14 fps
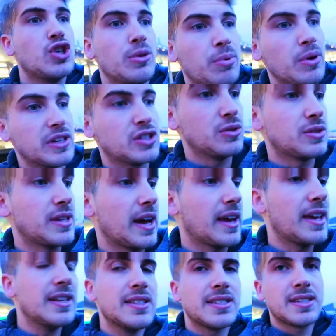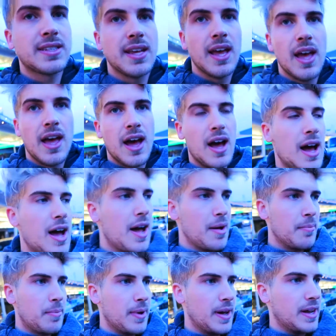2.2 seconds.
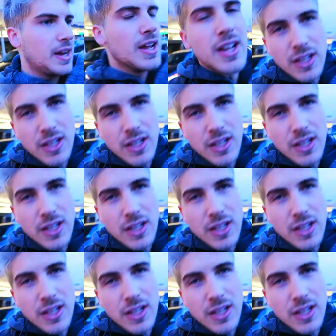Um, but